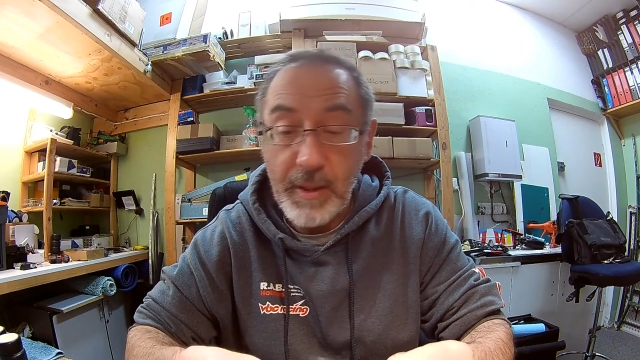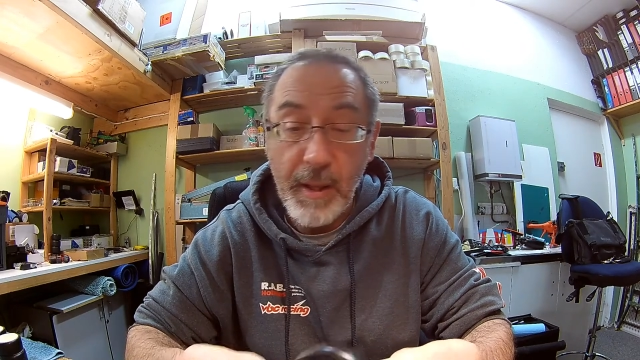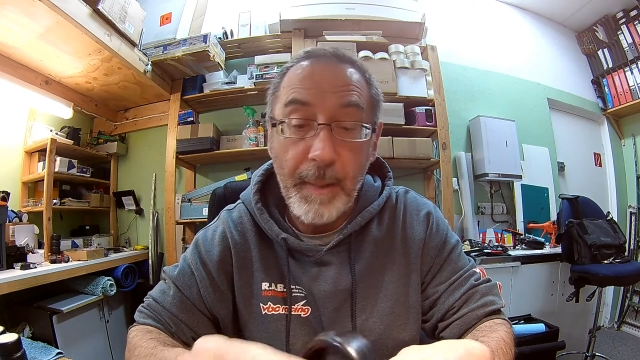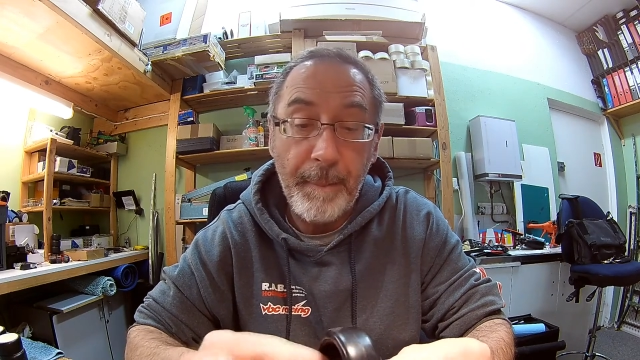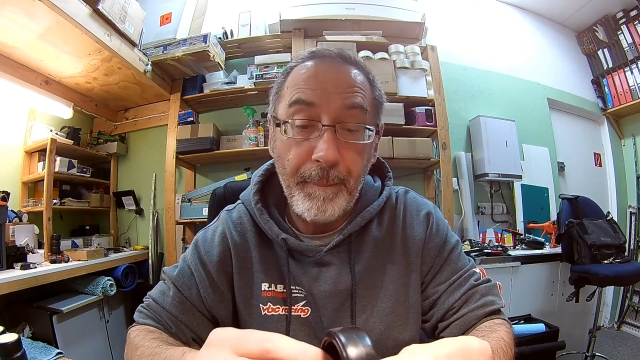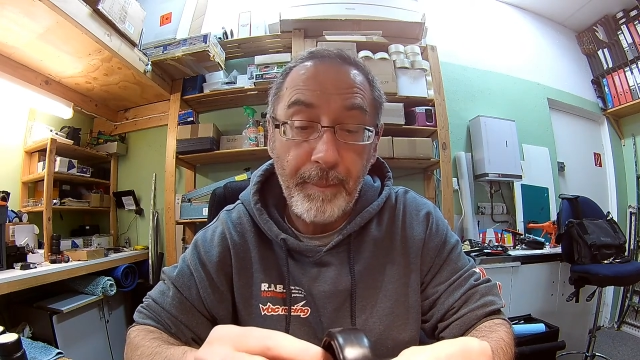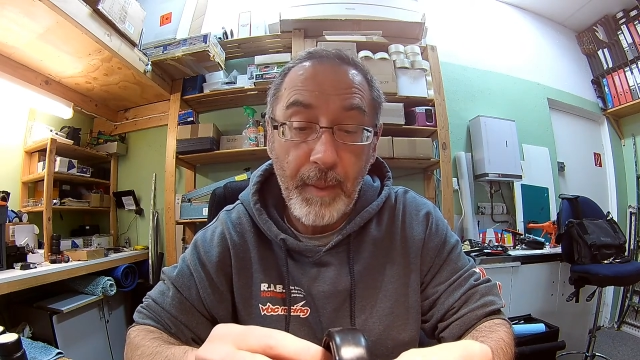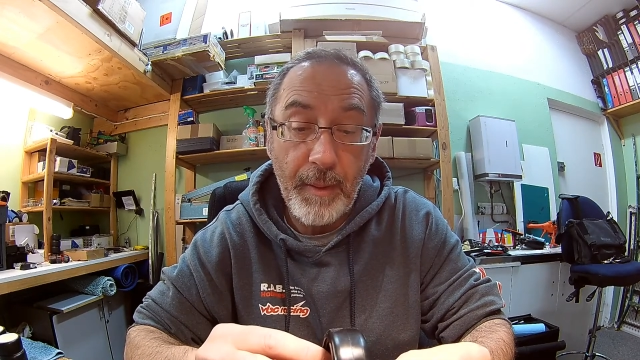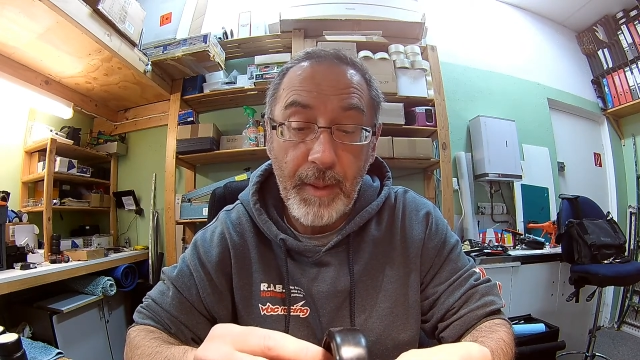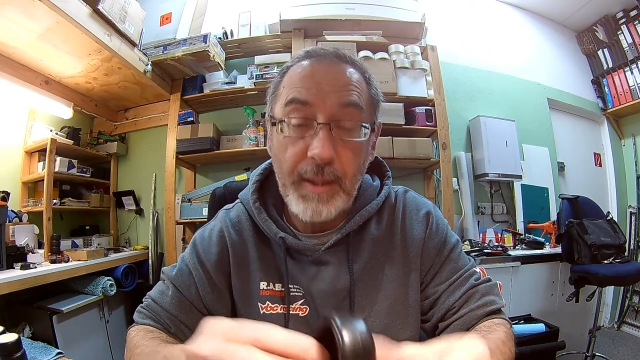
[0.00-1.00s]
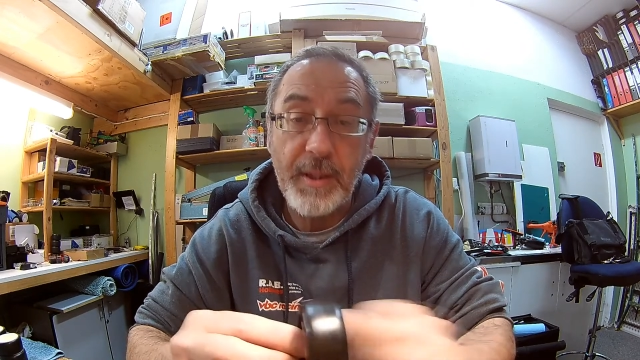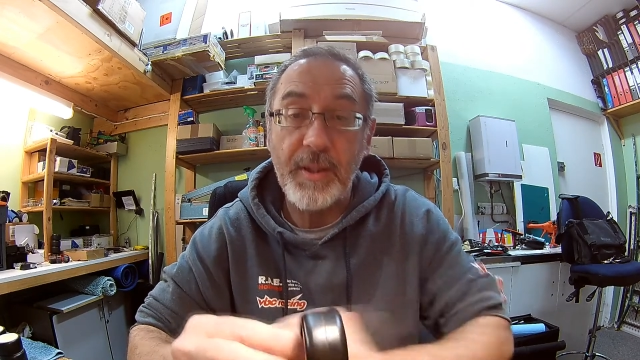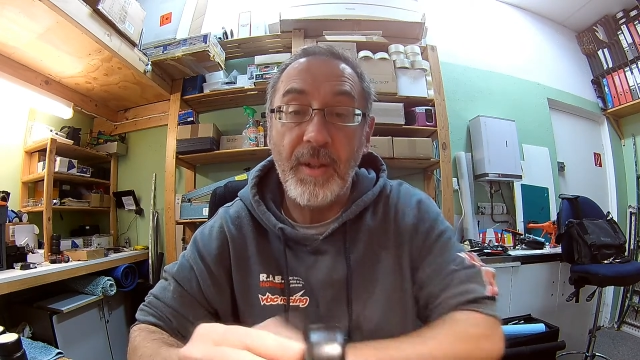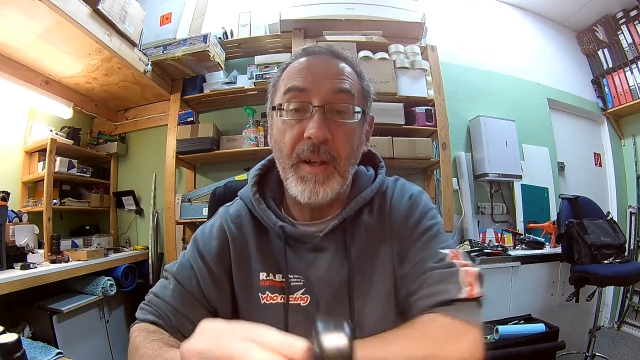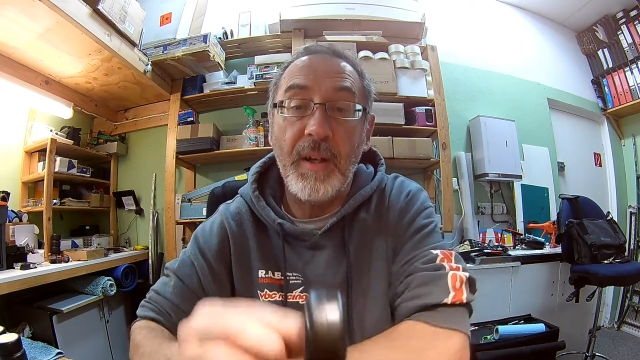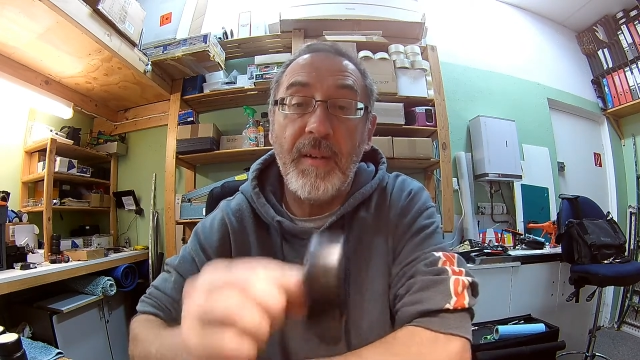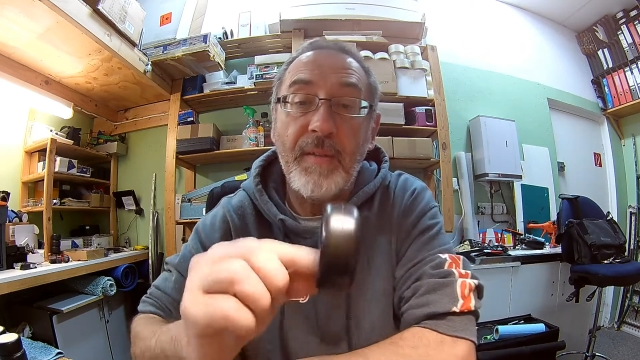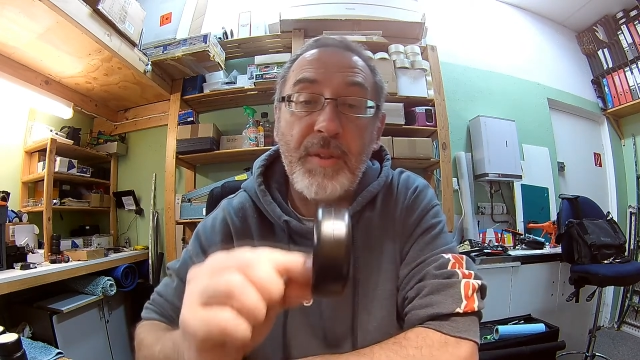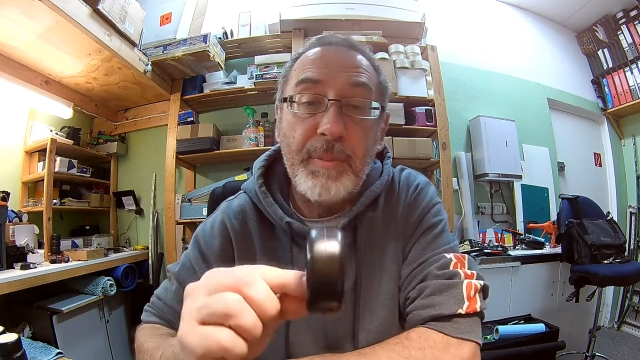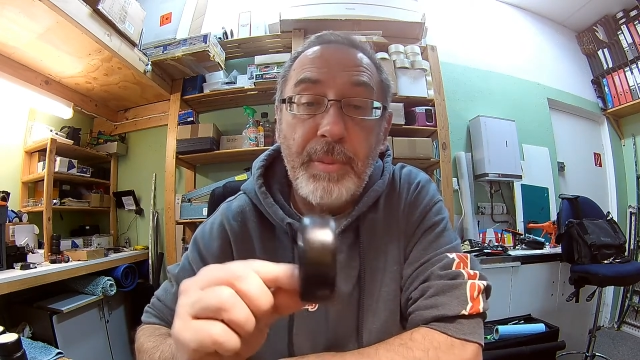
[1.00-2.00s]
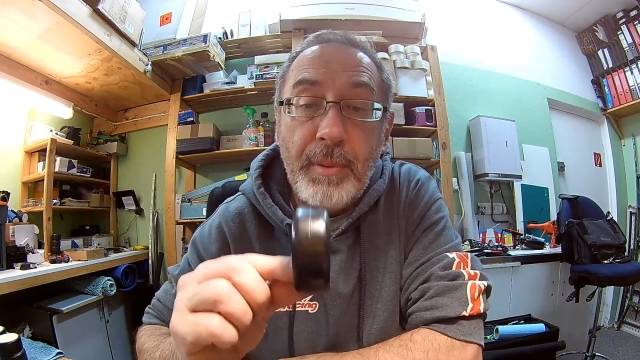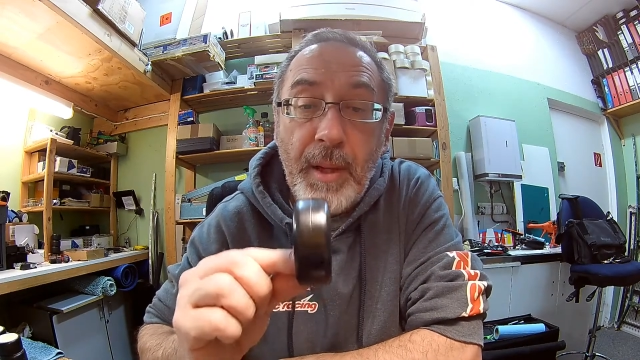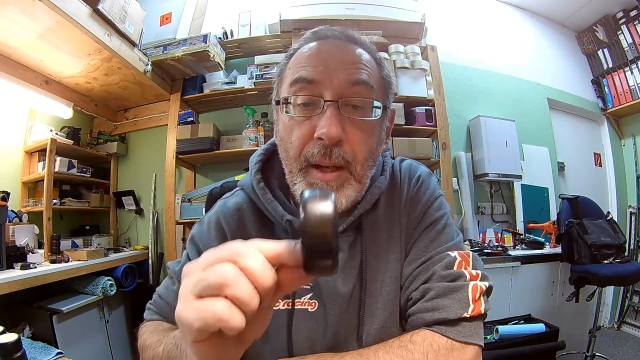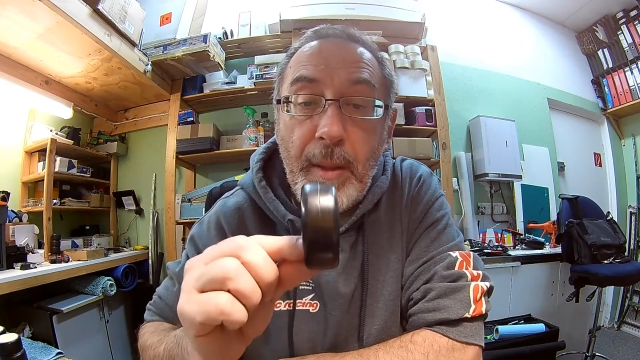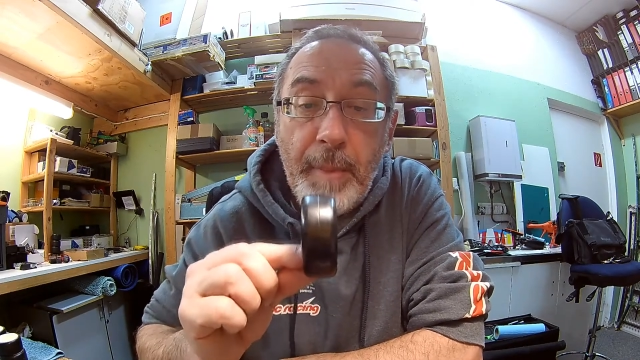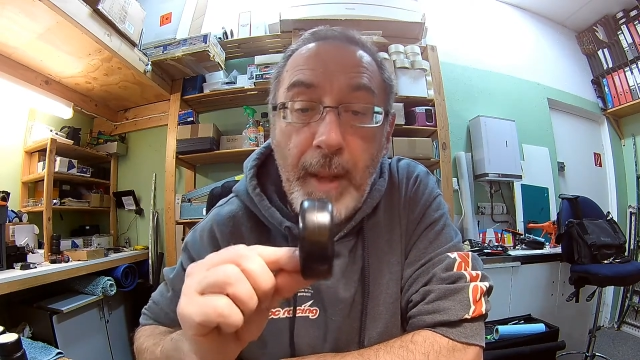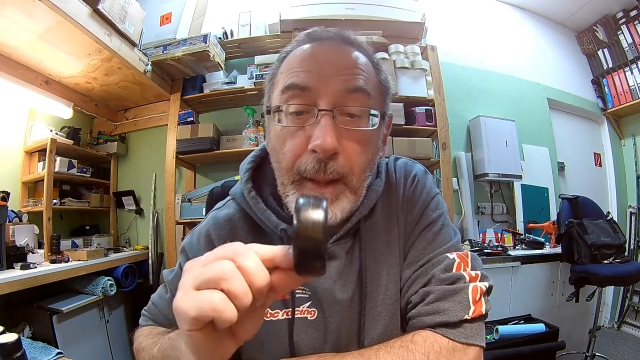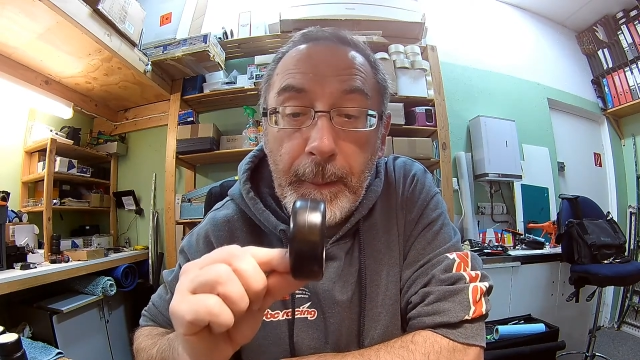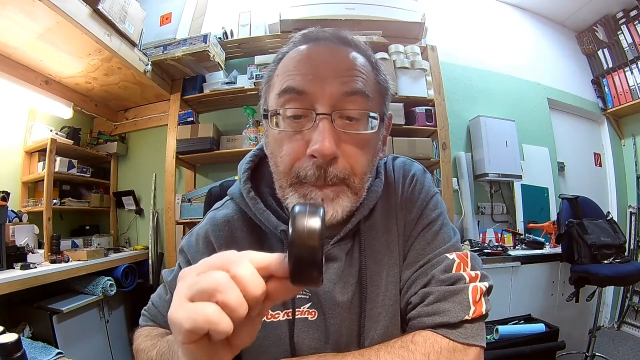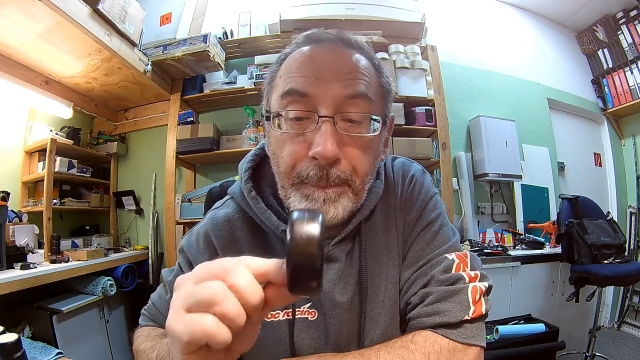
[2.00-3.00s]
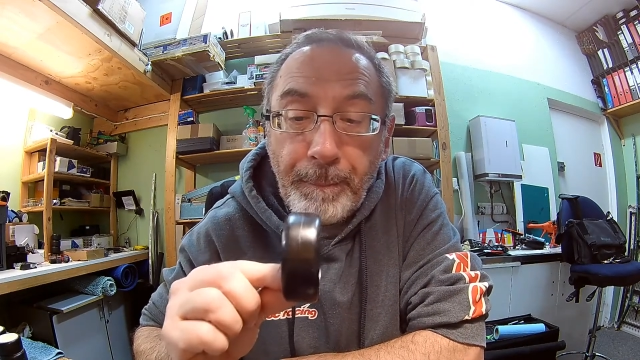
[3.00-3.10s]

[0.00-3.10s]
Now, that's a tyre I've just pulled out of the pack.